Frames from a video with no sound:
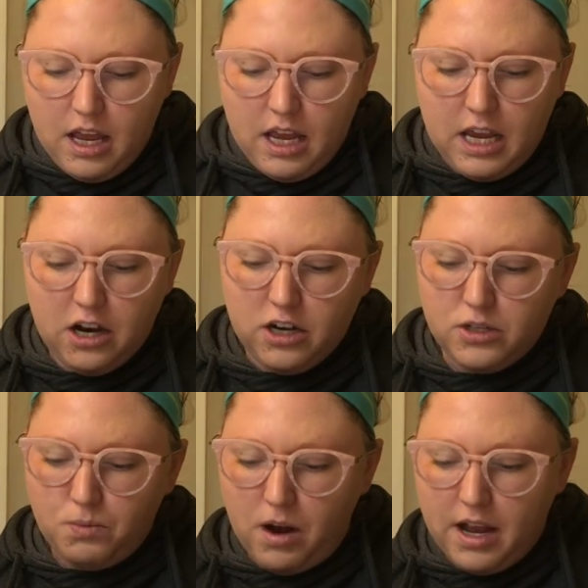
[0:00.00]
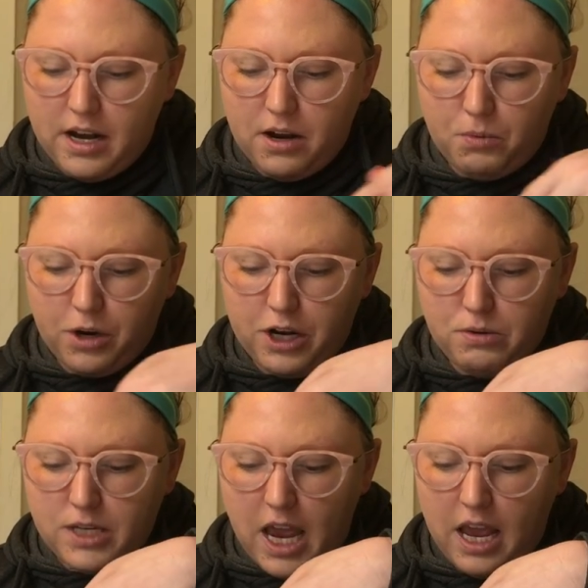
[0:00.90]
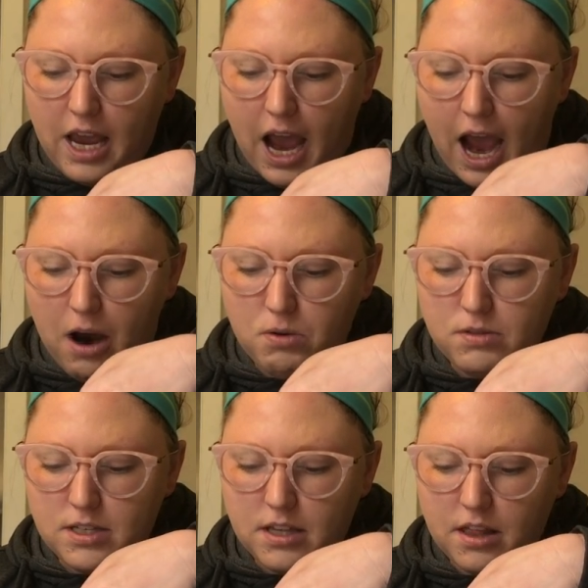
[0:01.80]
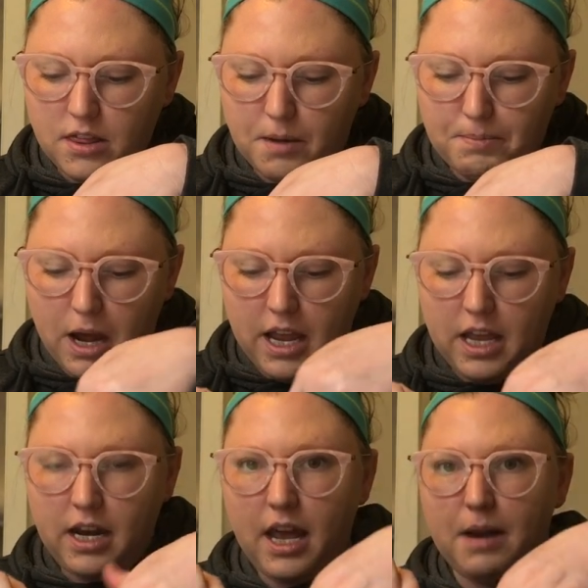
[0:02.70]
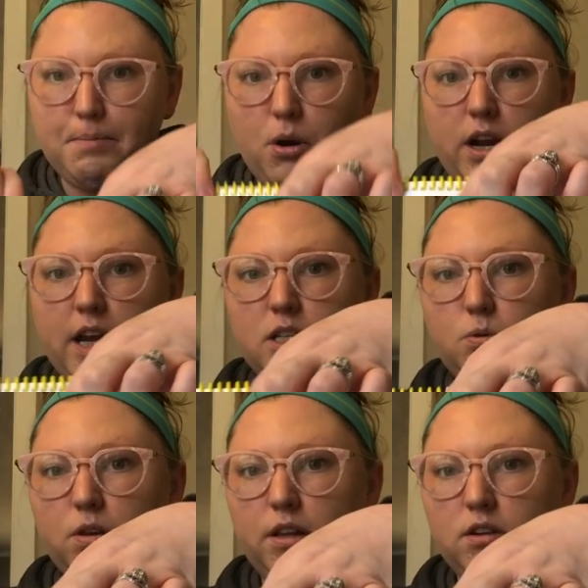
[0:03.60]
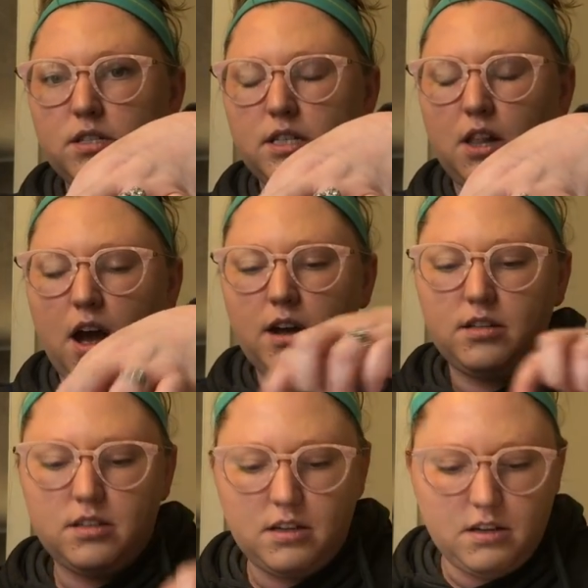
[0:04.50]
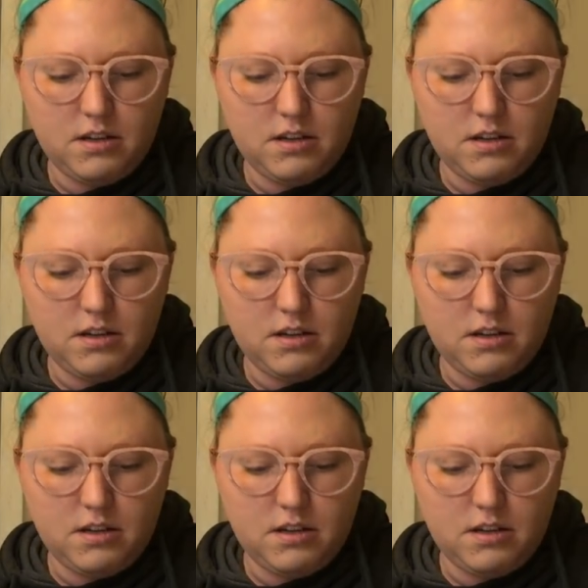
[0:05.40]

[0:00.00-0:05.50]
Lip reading: Here's one where you take out the button and put it into a little slot.